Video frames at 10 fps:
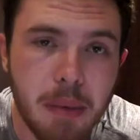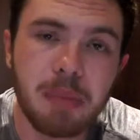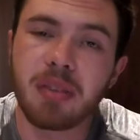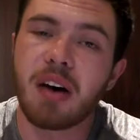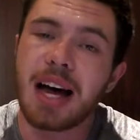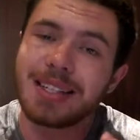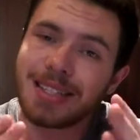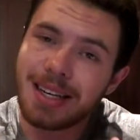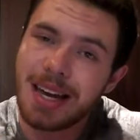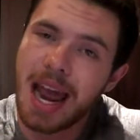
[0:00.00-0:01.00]
But if I
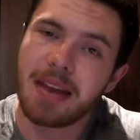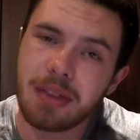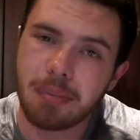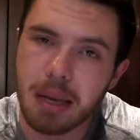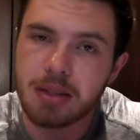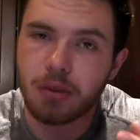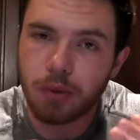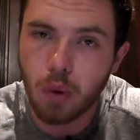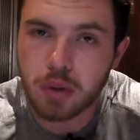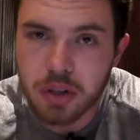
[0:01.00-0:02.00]
didn't have that mental
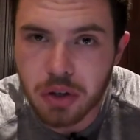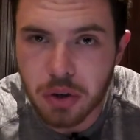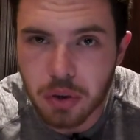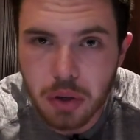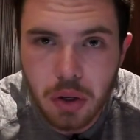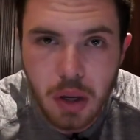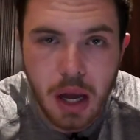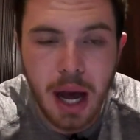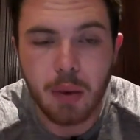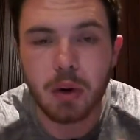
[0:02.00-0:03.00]
fortitude,
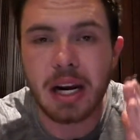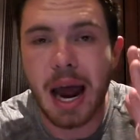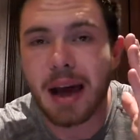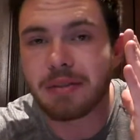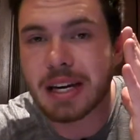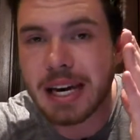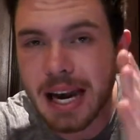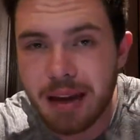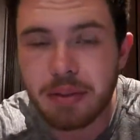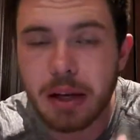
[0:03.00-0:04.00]
I wouldn't have
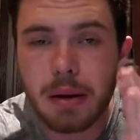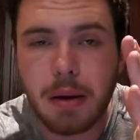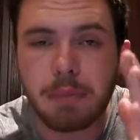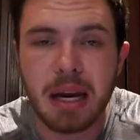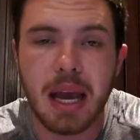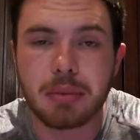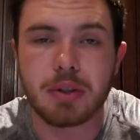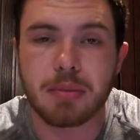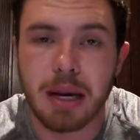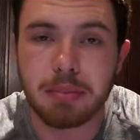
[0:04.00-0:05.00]
never been able
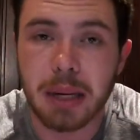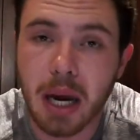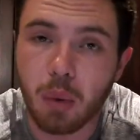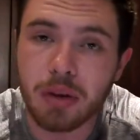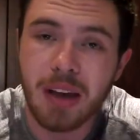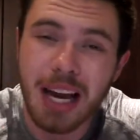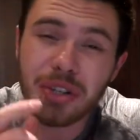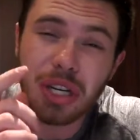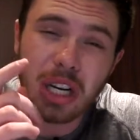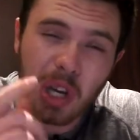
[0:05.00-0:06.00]
to make money. I would have
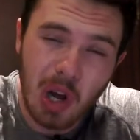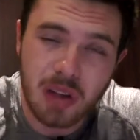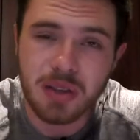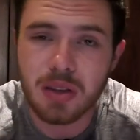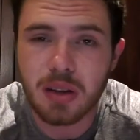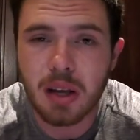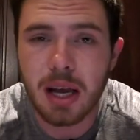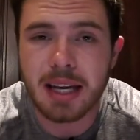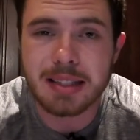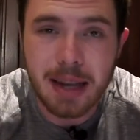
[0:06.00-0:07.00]
actually lost
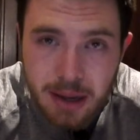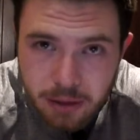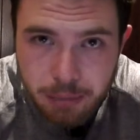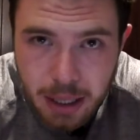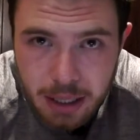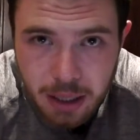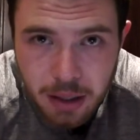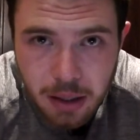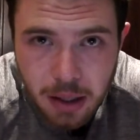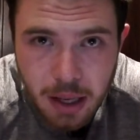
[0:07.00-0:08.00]
a ton of money.
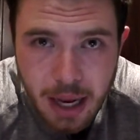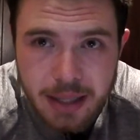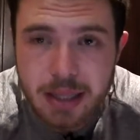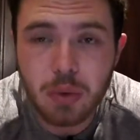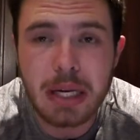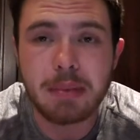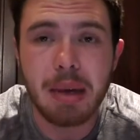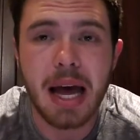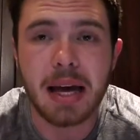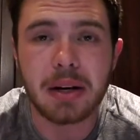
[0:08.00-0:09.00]
And that's really
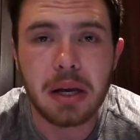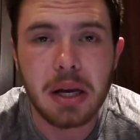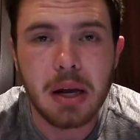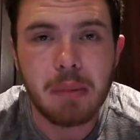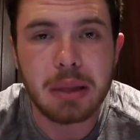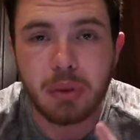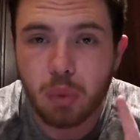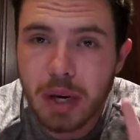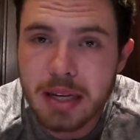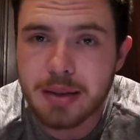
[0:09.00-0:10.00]
bad. But the
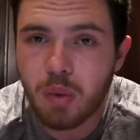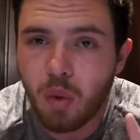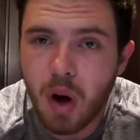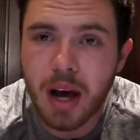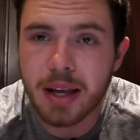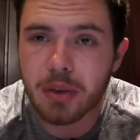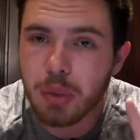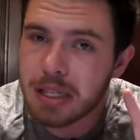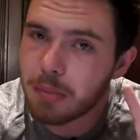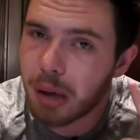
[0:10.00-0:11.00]
reason why, the
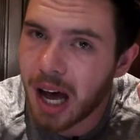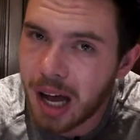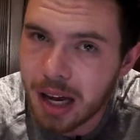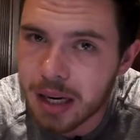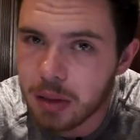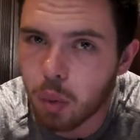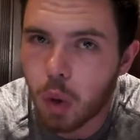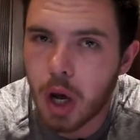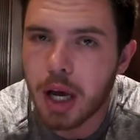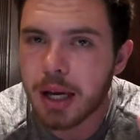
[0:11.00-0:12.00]
reason behind
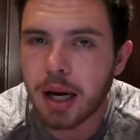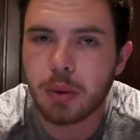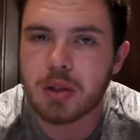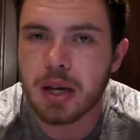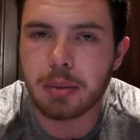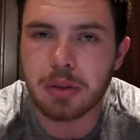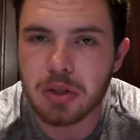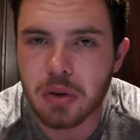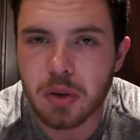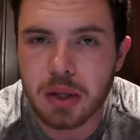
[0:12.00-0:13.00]
why I was able
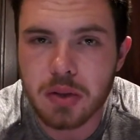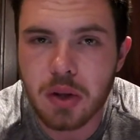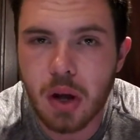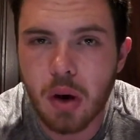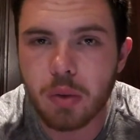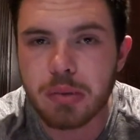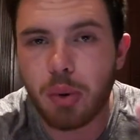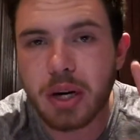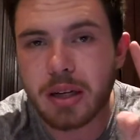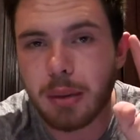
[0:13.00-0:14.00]
to do this was
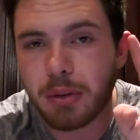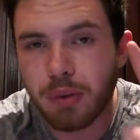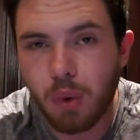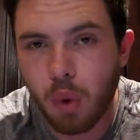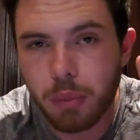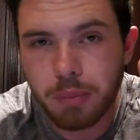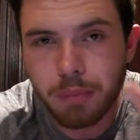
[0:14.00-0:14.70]
point number four